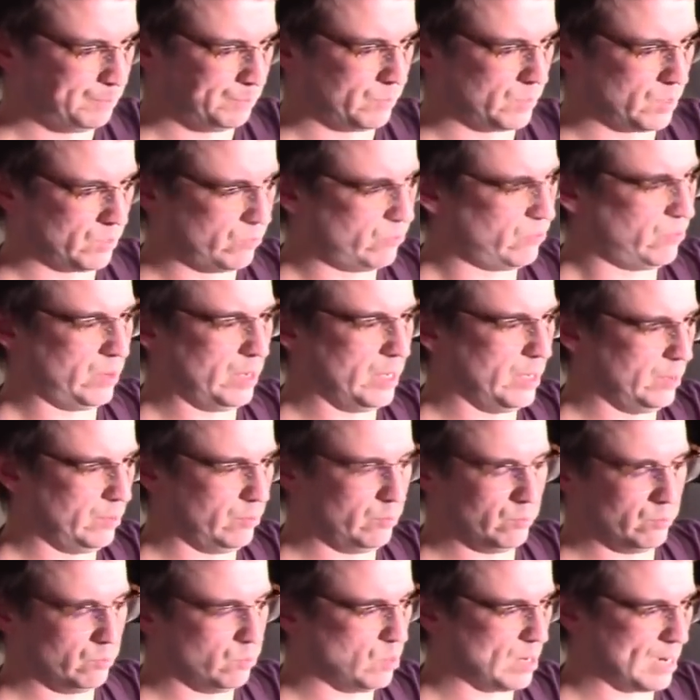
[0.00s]

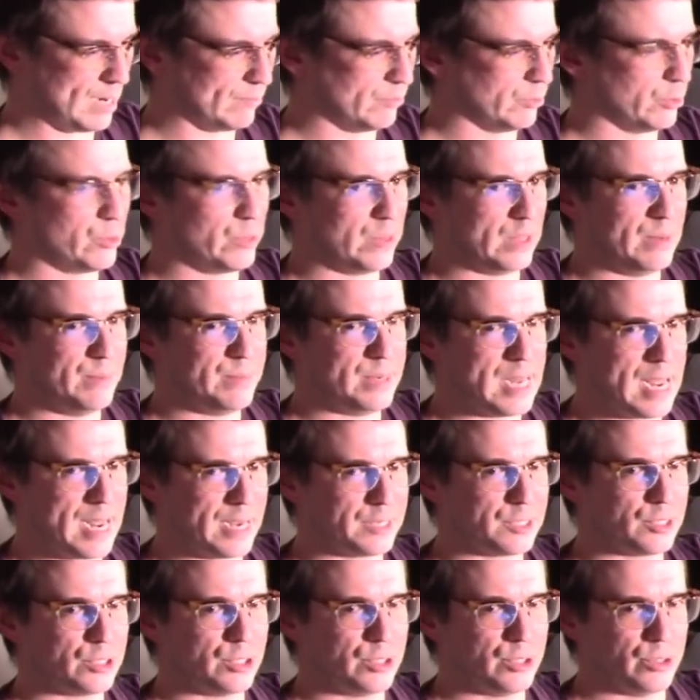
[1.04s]
fun whatever theme
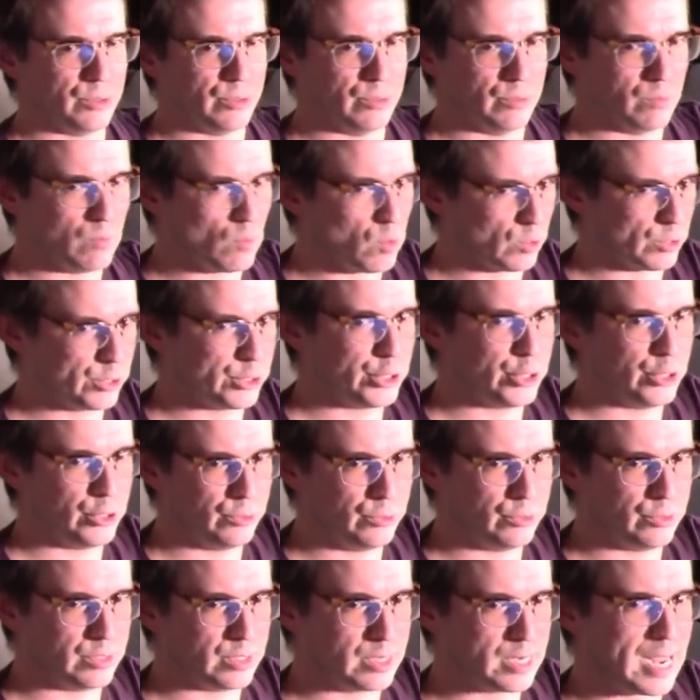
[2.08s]
decks to more
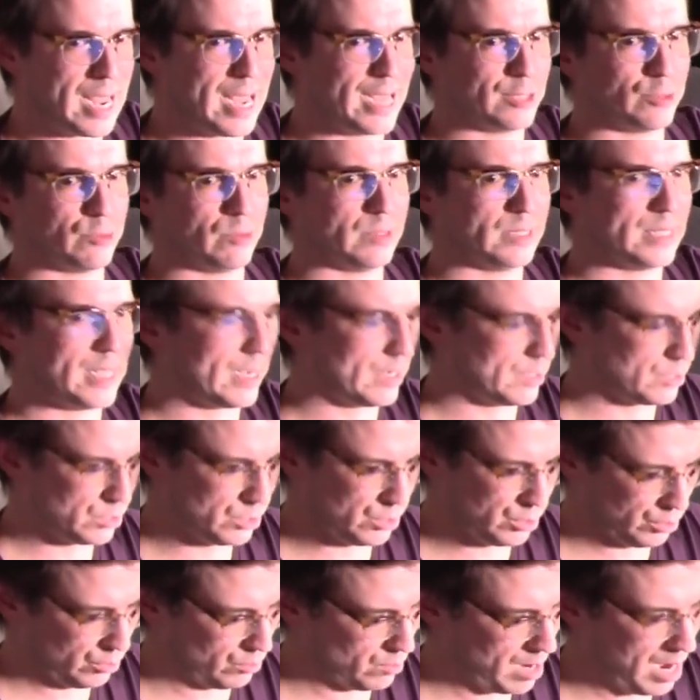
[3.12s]
tuned casual decks
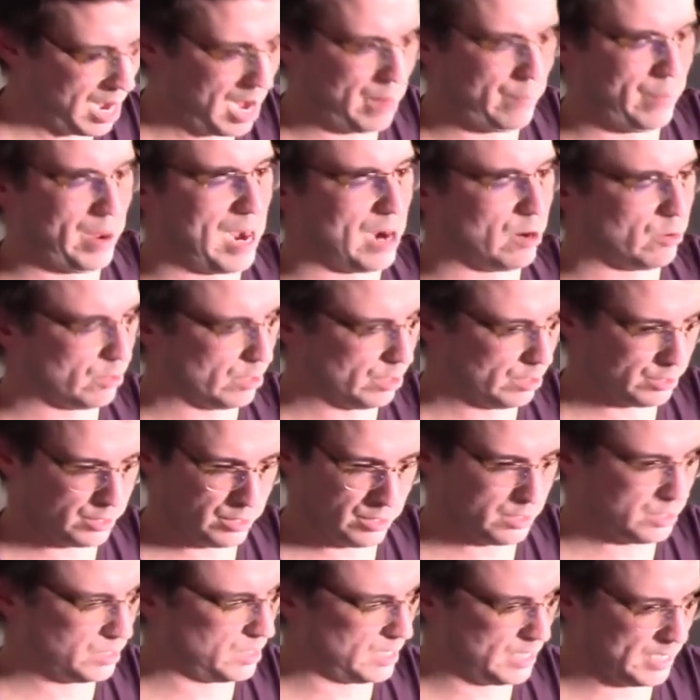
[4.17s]
to high power to
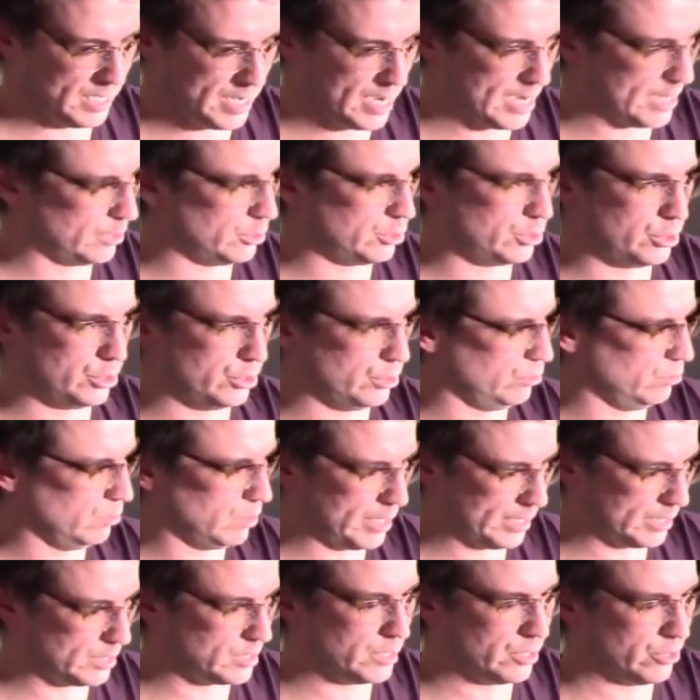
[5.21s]
CDH to
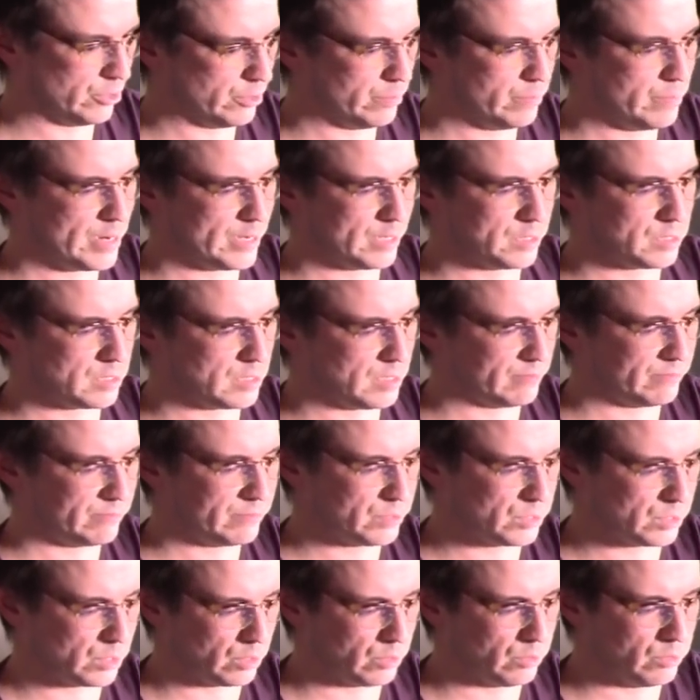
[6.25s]
like tiered meta stuff.
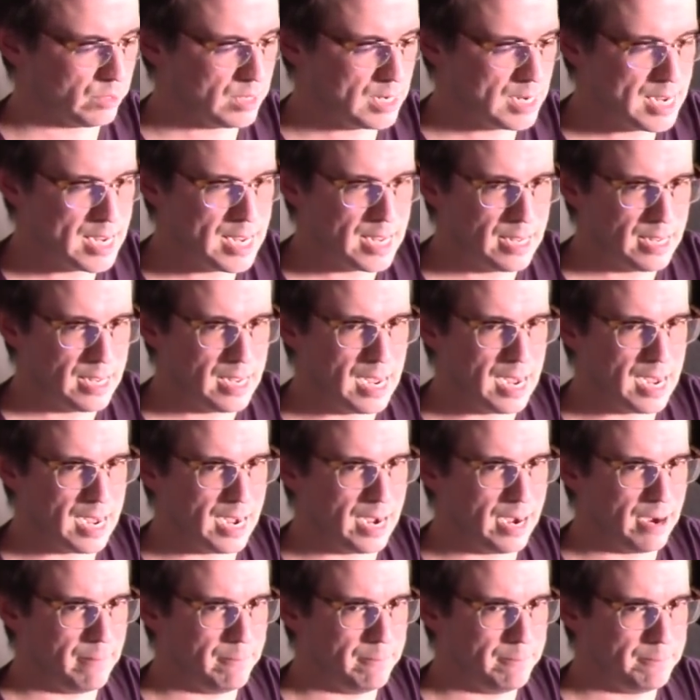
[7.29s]
So
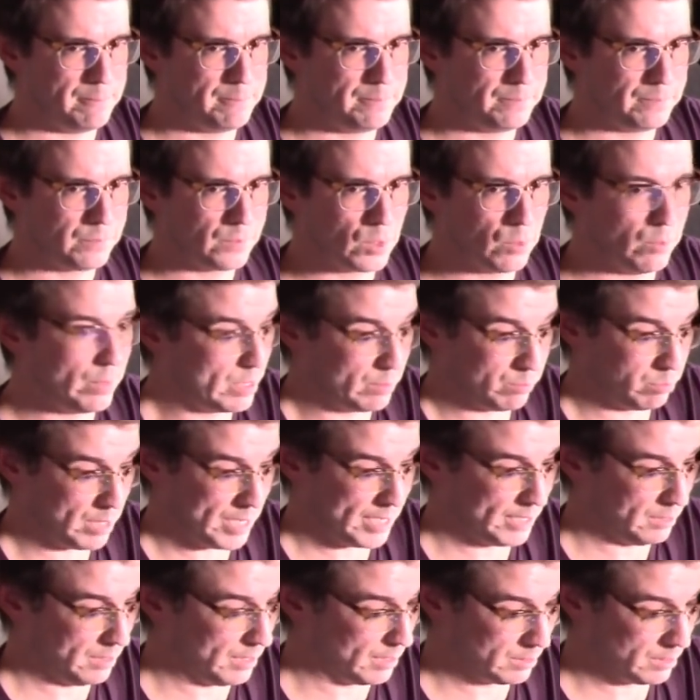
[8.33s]
we can
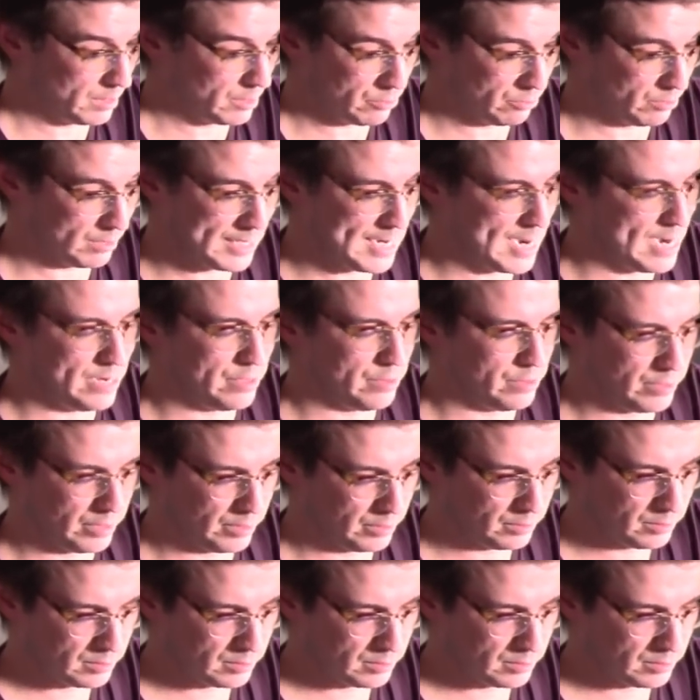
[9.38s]
play like literally anything.